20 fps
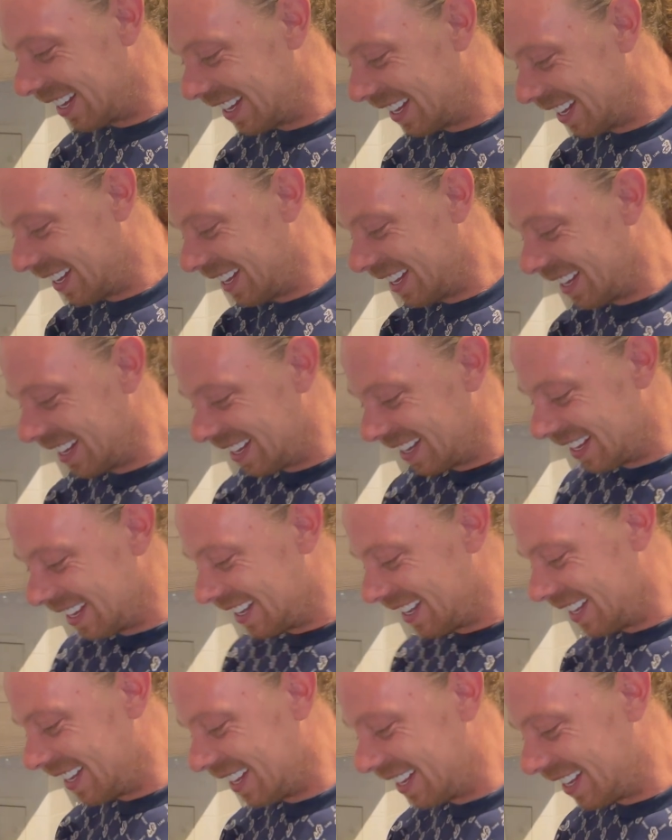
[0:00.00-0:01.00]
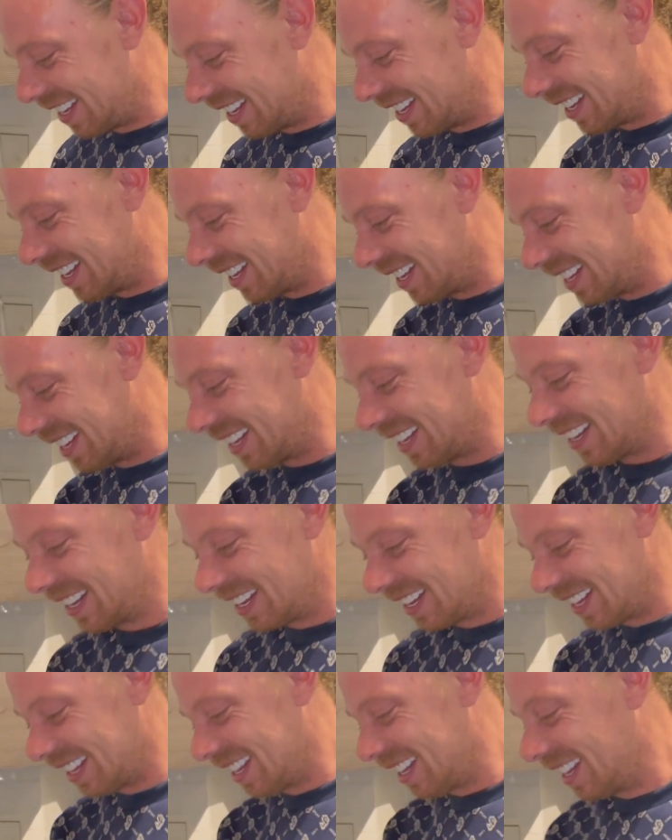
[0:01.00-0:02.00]
ask if you go over to Ringo Vision
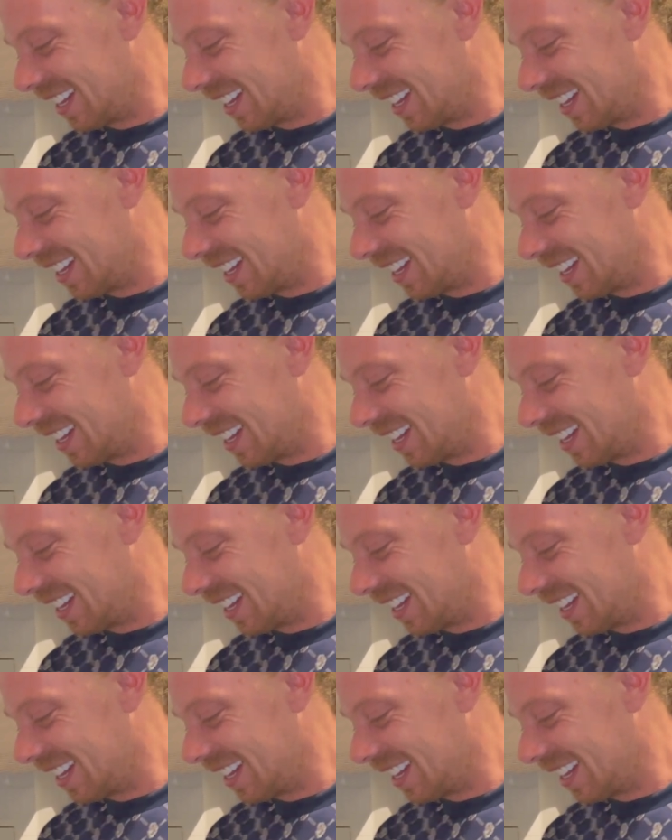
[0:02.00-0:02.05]
and